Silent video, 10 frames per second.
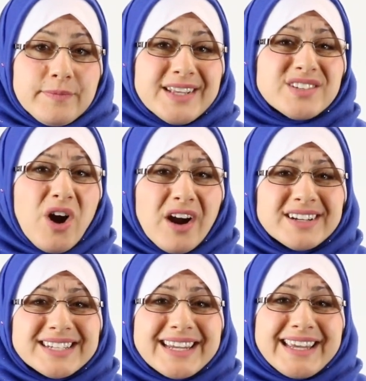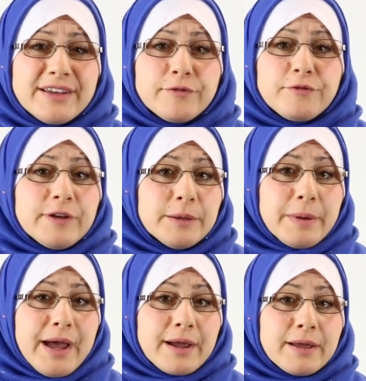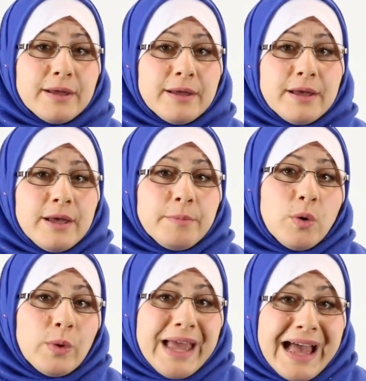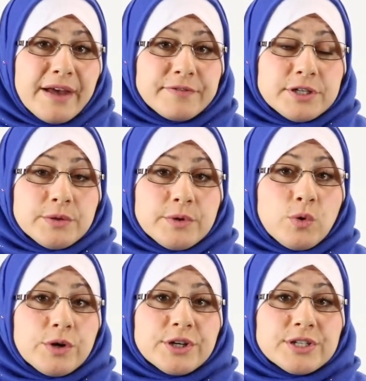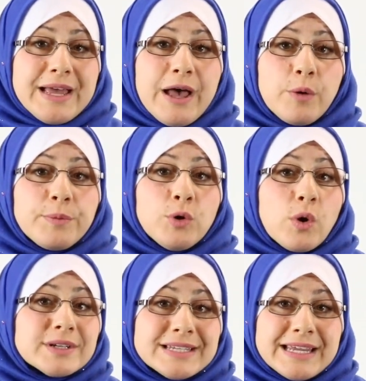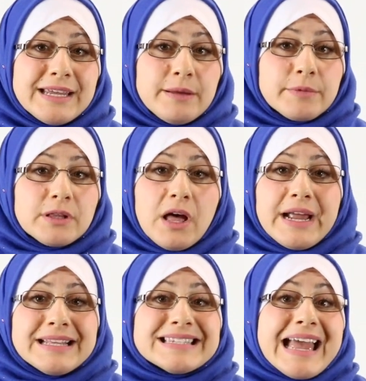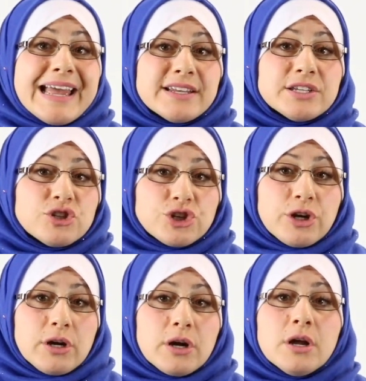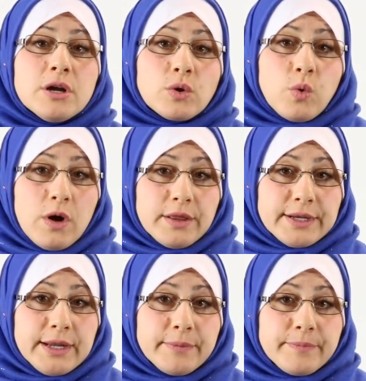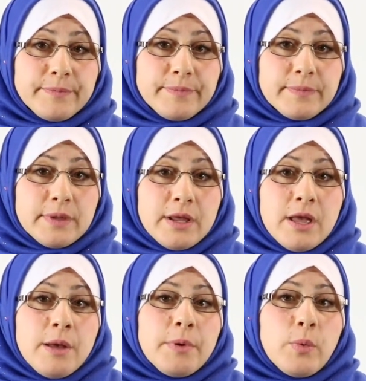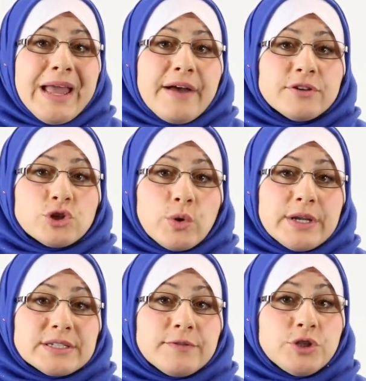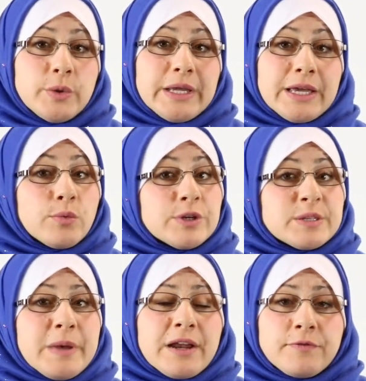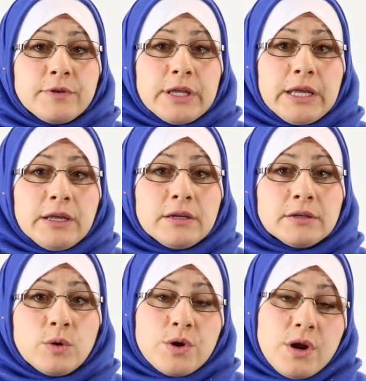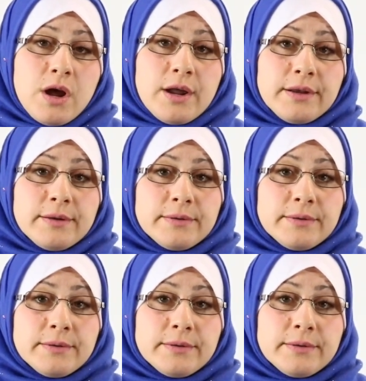It's hard to give feedback, but we have to in order to help your team, clients, and ensure quality. But we have a choice of doing it respectfully or not.